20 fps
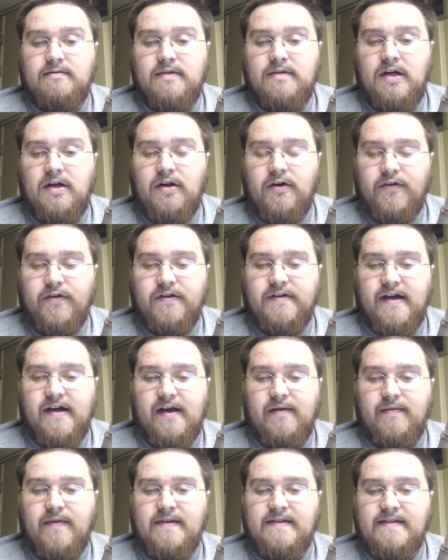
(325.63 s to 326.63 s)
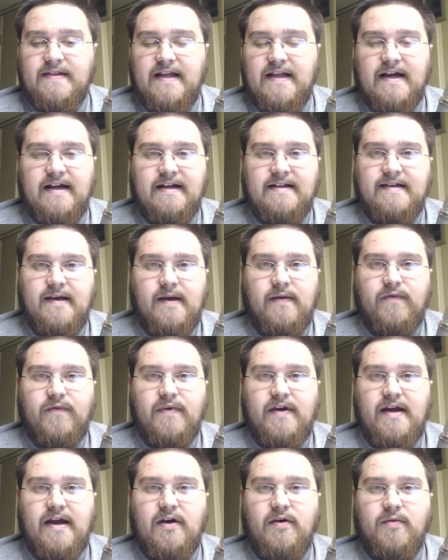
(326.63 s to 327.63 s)
another time. That's not a time for
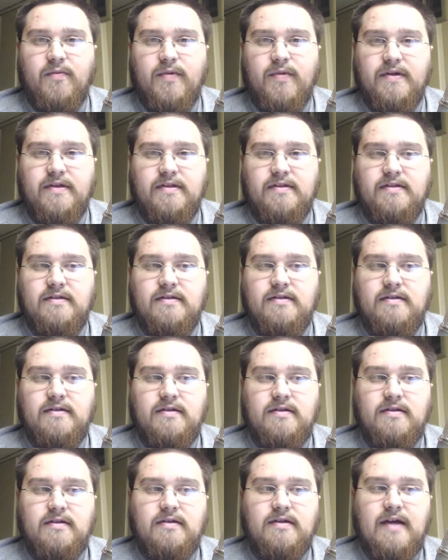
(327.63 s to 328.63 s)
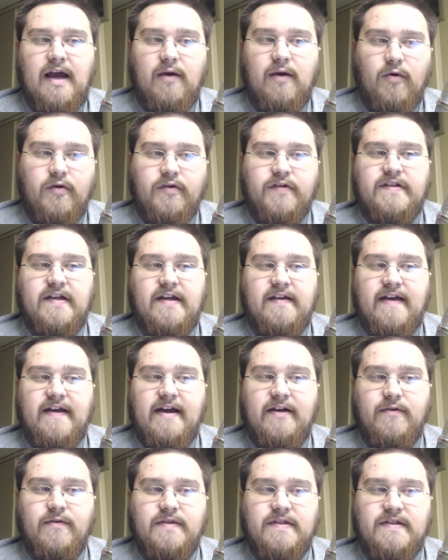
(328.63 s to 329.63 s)
now, but I will say that
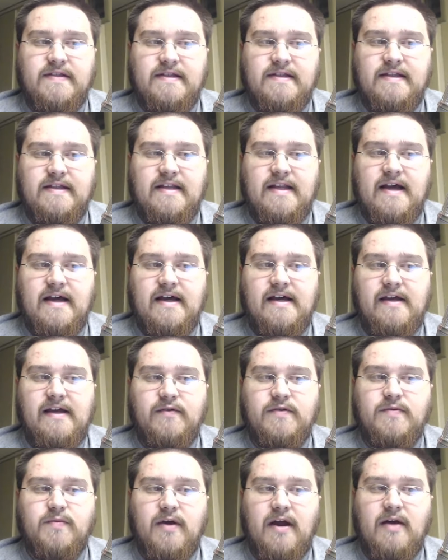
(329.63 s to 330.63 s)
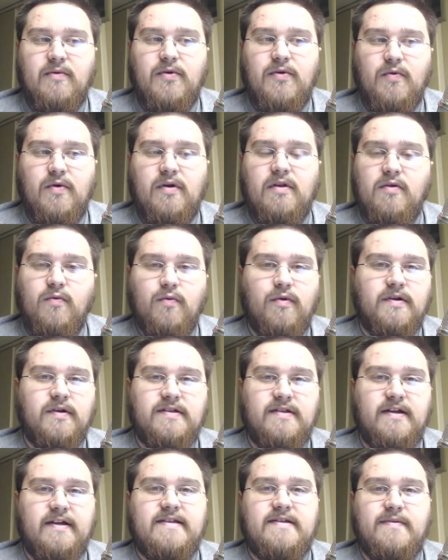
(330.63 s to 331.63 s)
it was probably one of the worst
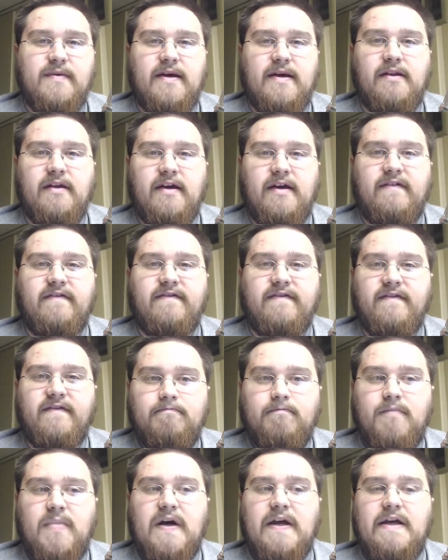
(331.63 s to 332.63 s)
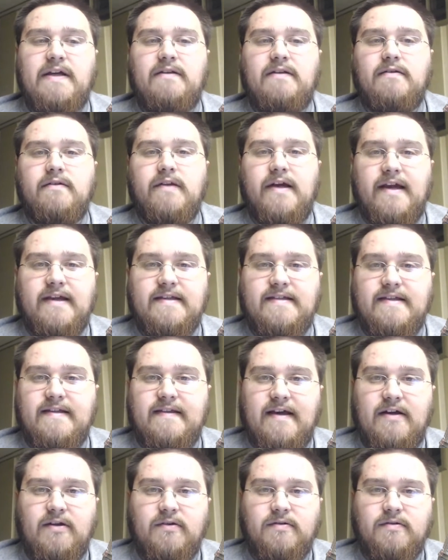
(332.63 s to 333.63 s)
nights of my life. But like I said,
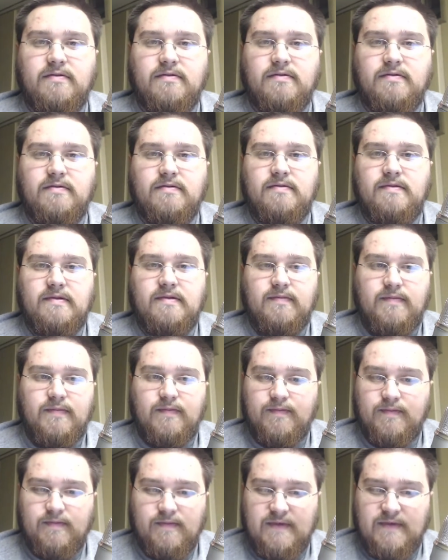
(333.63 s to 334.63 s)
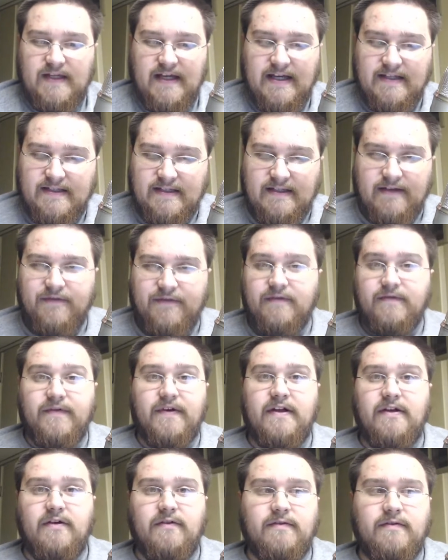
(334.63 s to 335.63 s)
that's a different
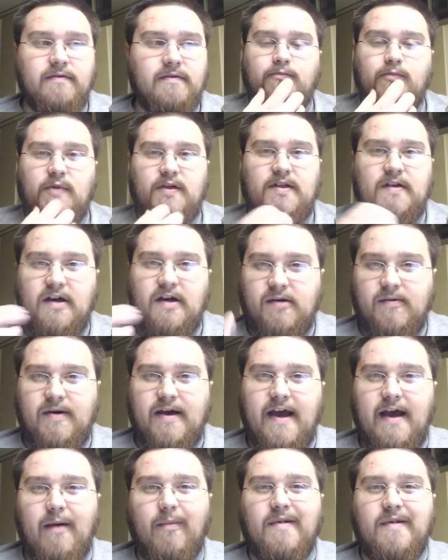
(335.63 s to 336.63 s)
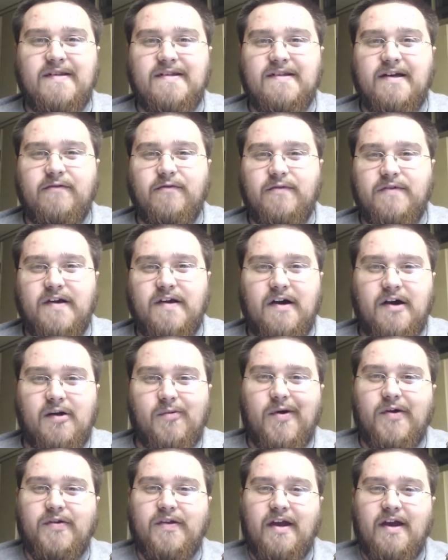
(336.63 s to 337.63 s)
video. We're talking about happy stuff. We're talking
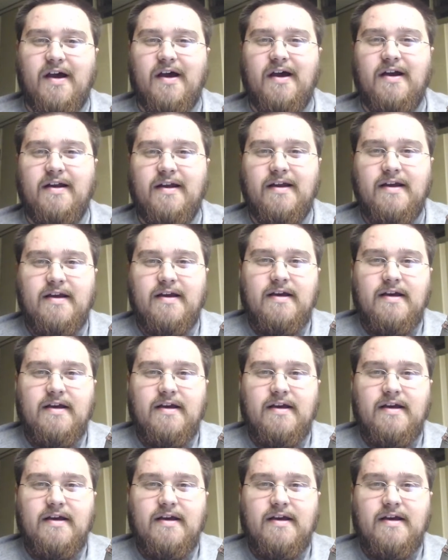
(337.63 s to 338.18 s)
about the con.